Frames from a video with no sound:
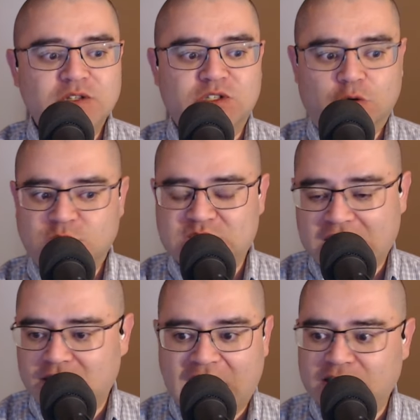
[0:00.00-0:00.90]
So
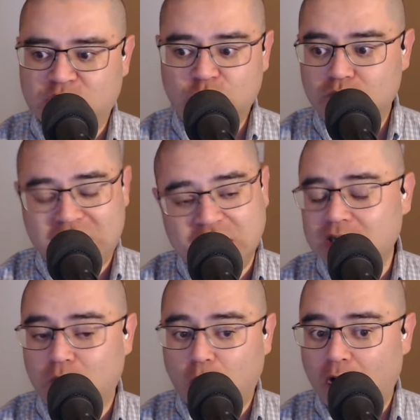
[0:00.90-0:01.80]
set that to
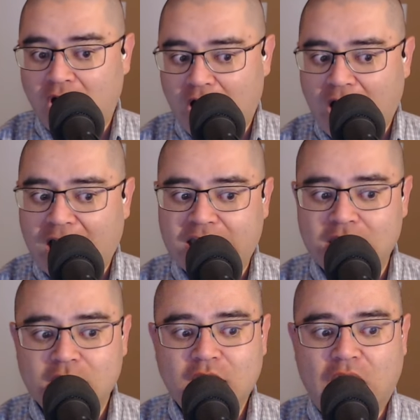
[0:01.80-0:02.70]
medium or
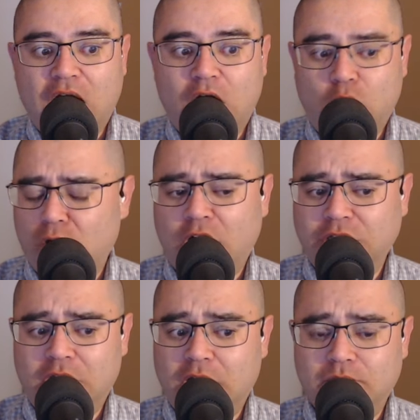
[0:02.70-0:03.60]
high, uh, or
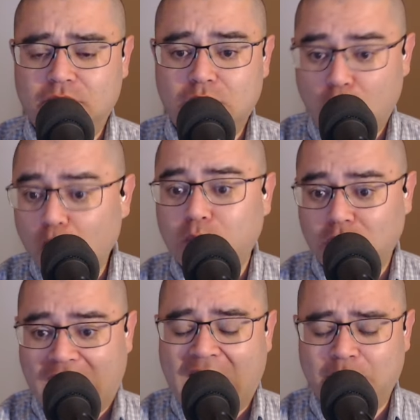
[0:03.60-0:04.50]
on the
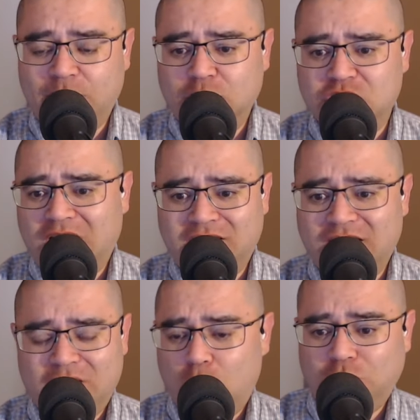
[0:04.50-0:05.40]
mobile app version, I
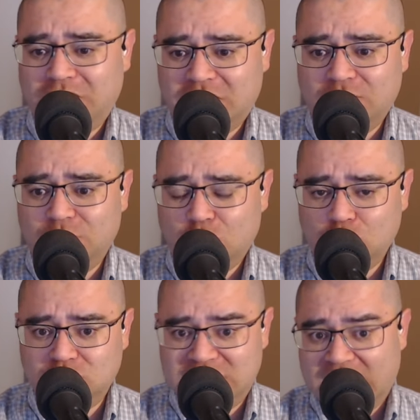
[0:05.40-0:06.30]
think they only give
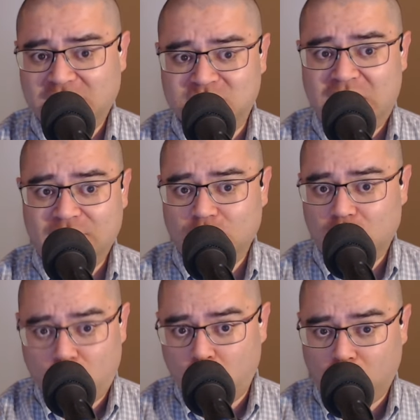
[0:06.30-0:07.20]
you data
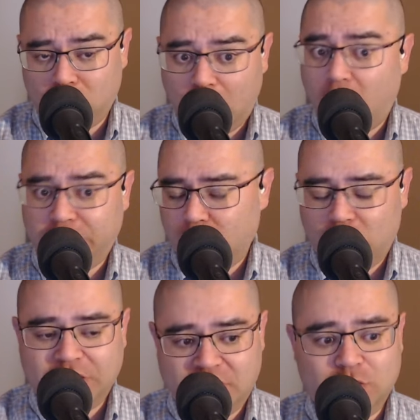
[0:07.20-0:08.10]
saver or
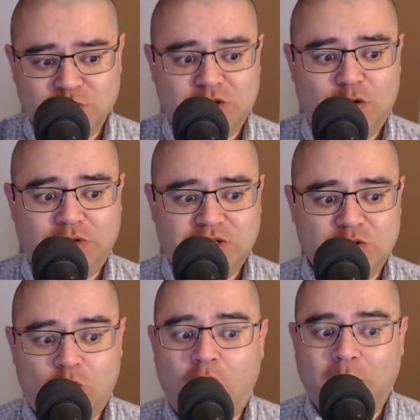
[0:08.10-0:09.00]
auto. I think those are the only
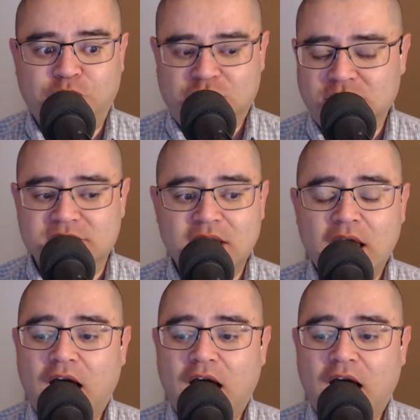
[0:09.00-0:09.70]
two options.